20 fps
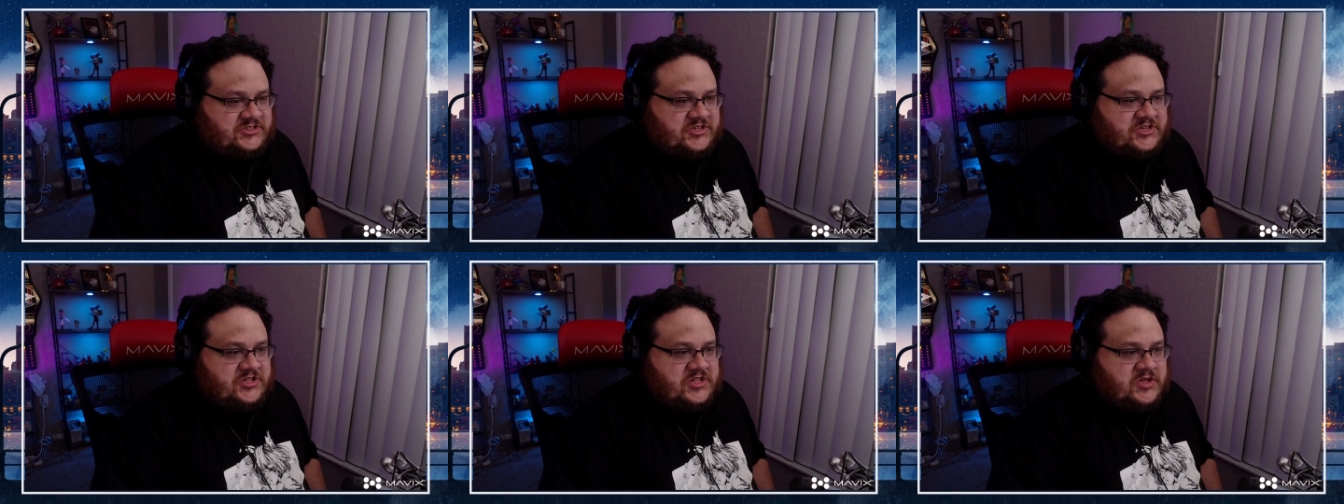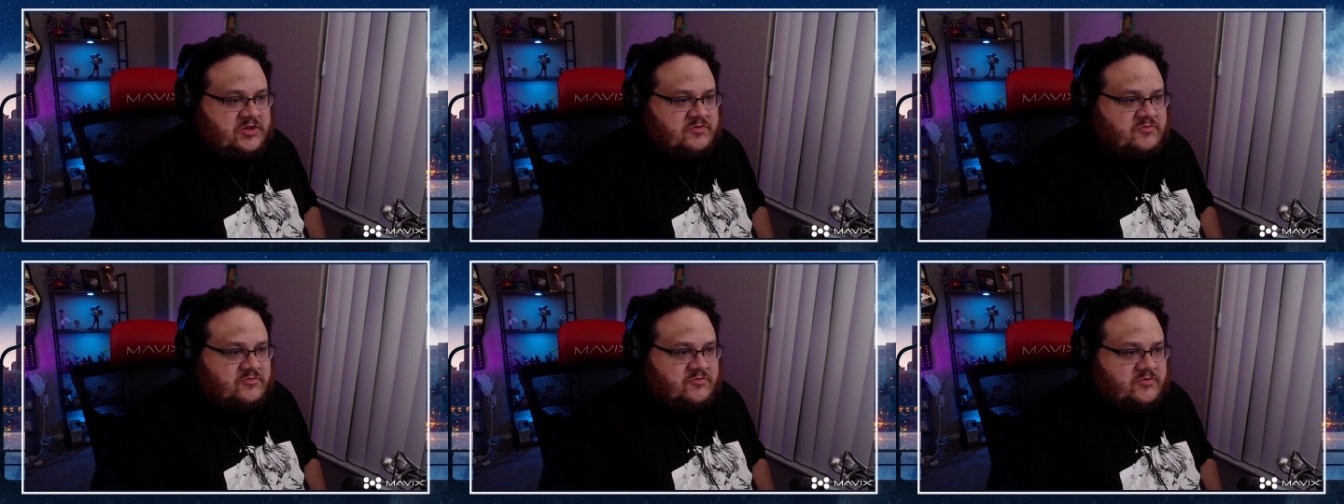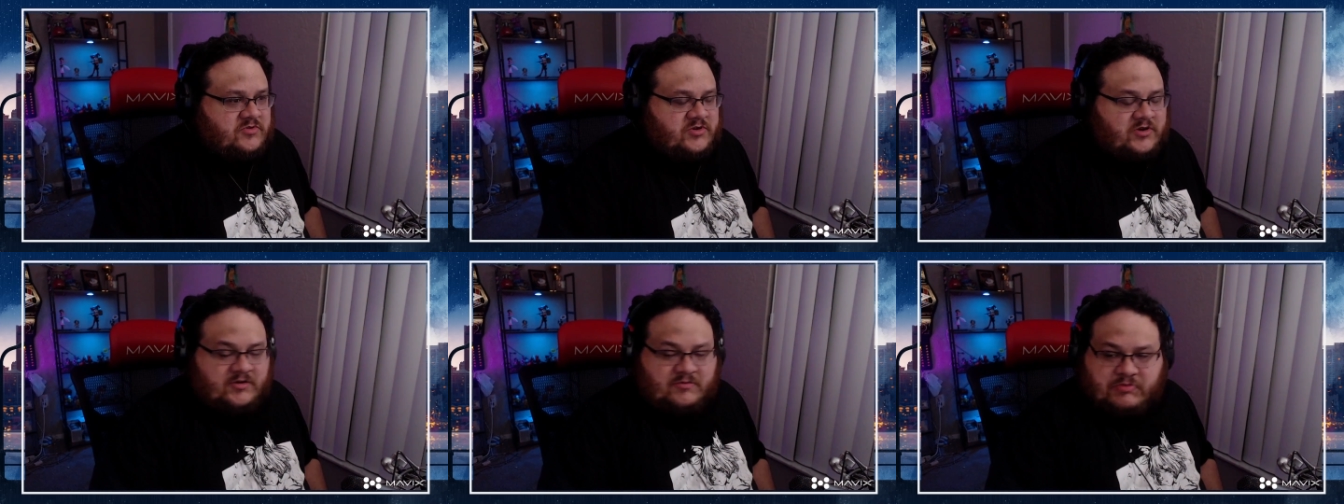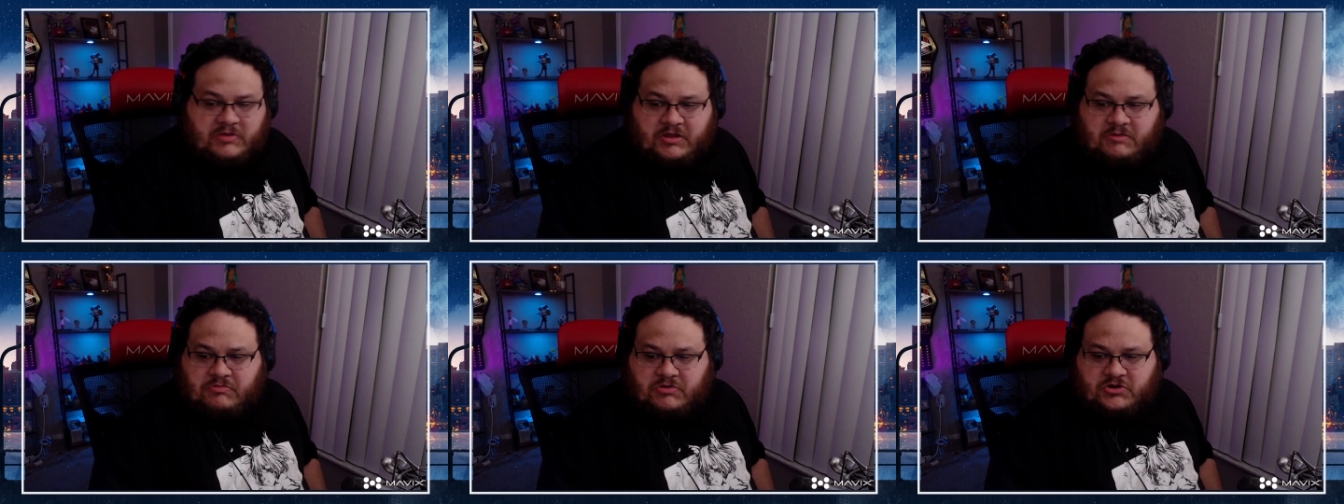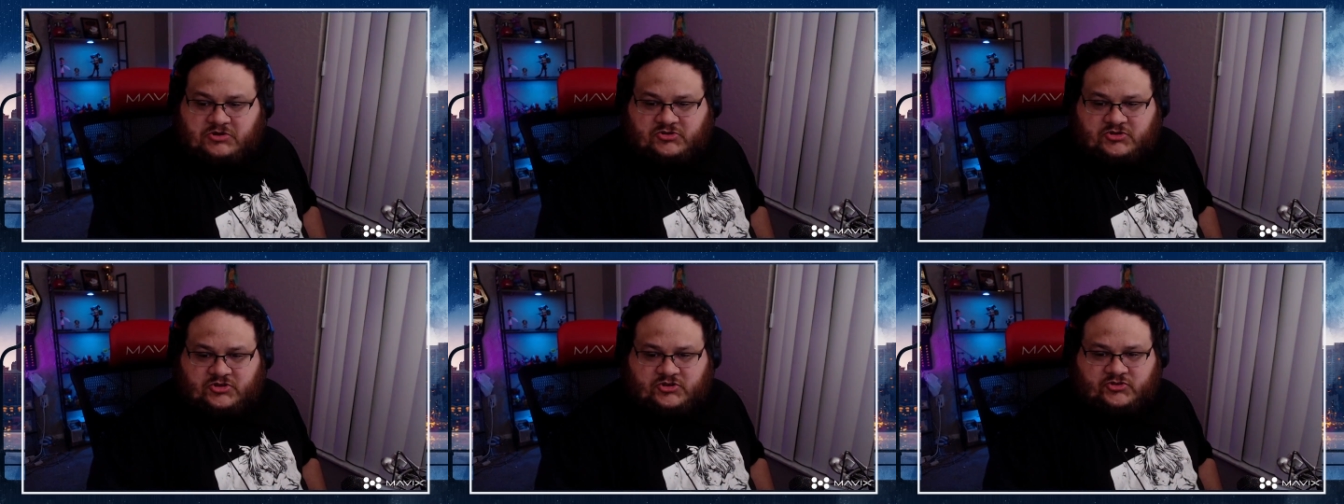You know, rock
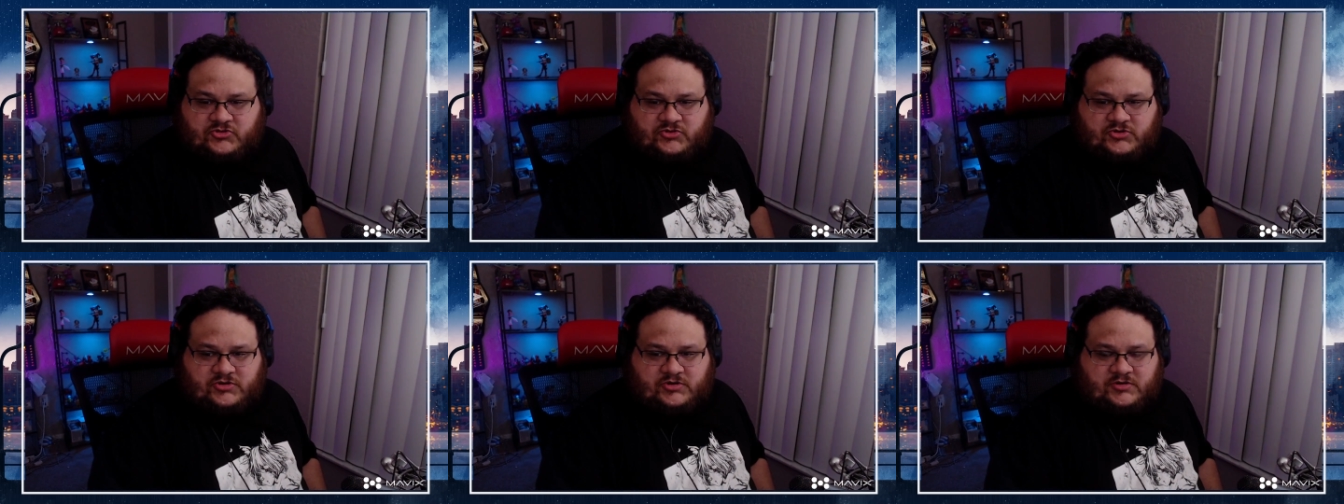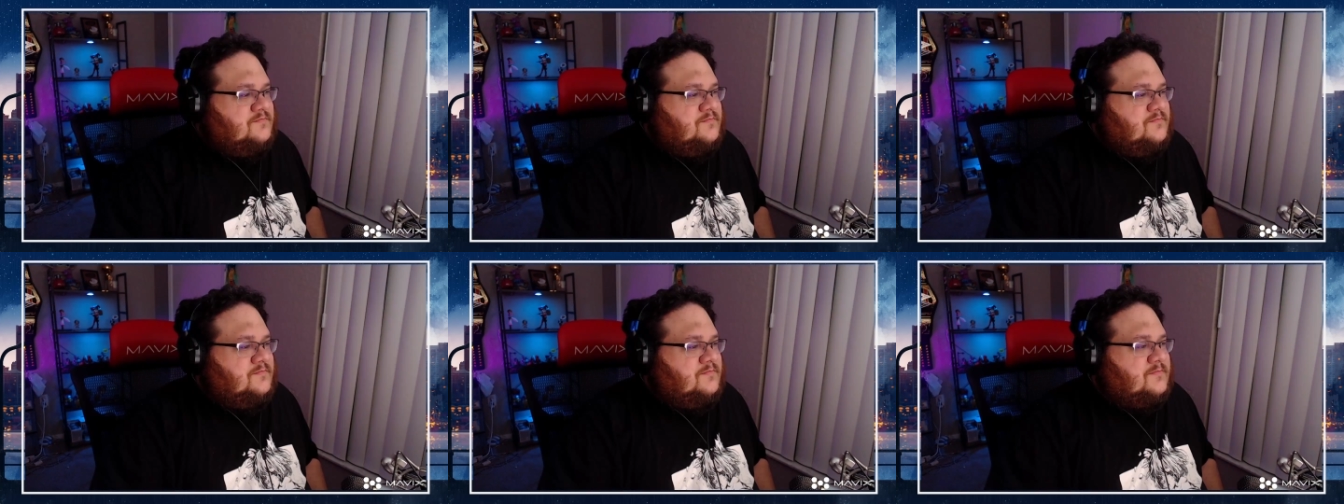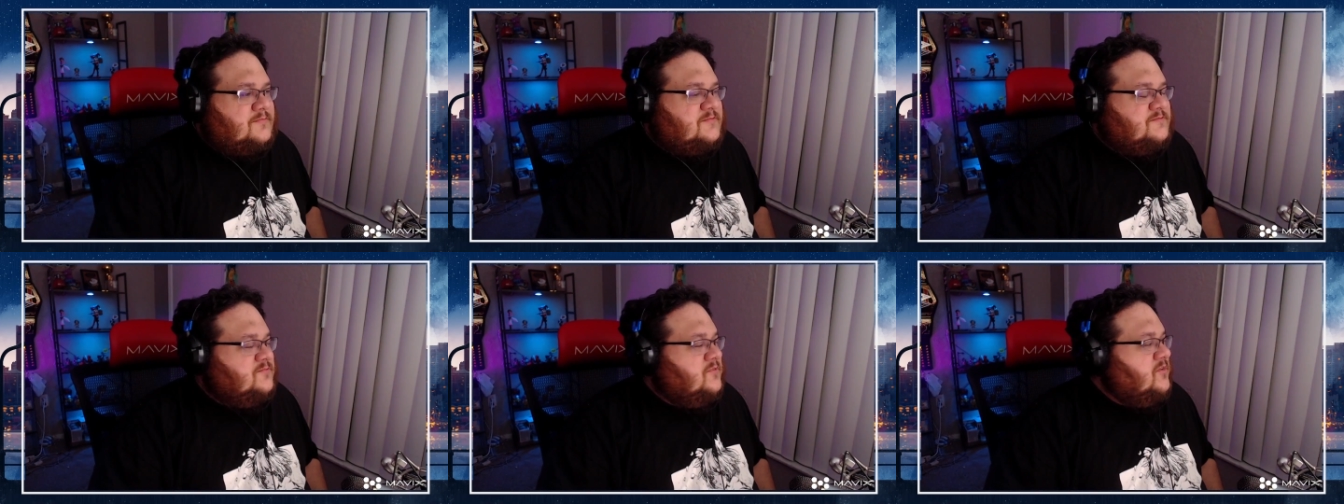paper scissors.